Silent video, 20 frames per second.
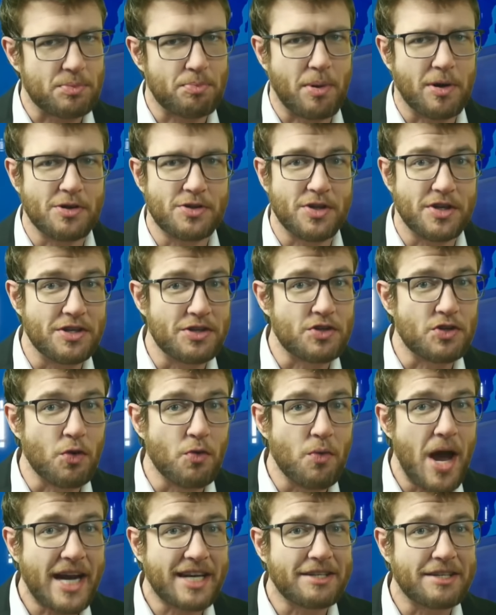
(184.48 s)
person is
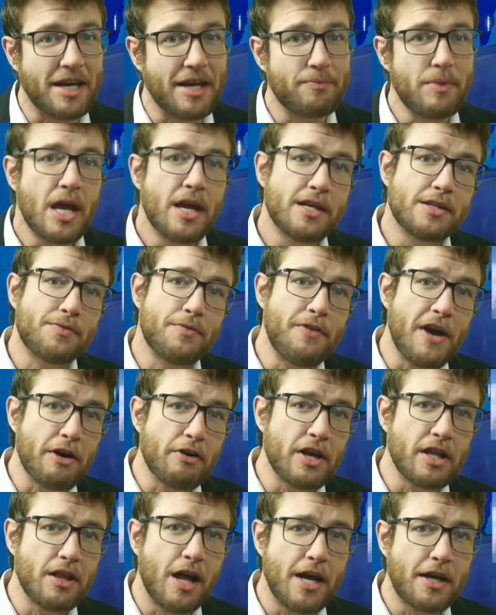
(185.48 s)
directing is
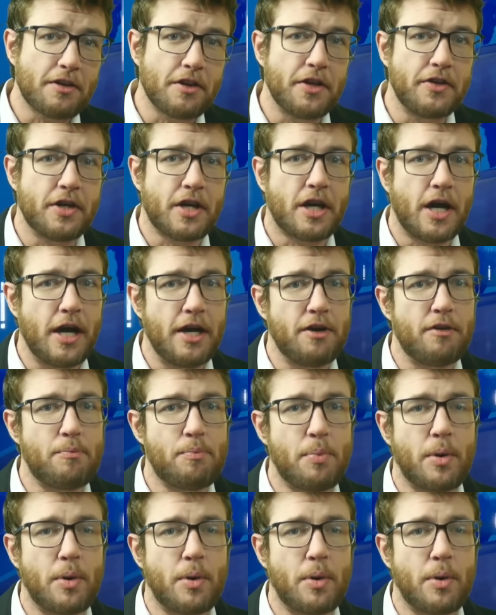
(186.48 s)
very likely the kind of